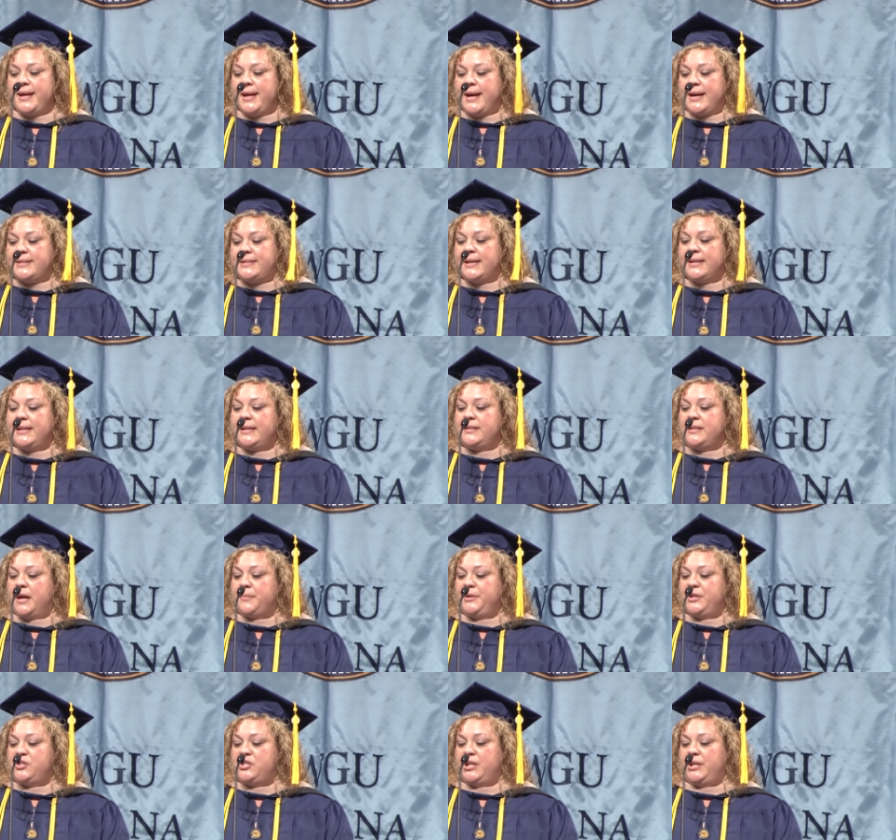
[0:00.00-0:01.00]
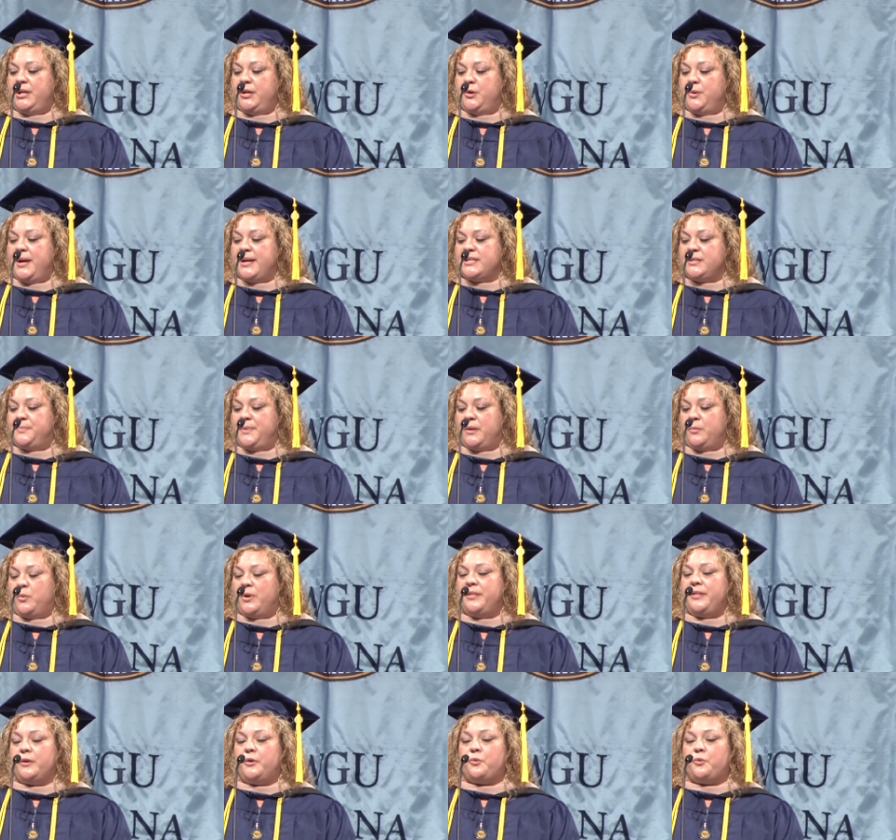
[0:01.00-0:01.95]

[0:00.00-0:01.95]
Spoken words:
Attending WGU has been one of the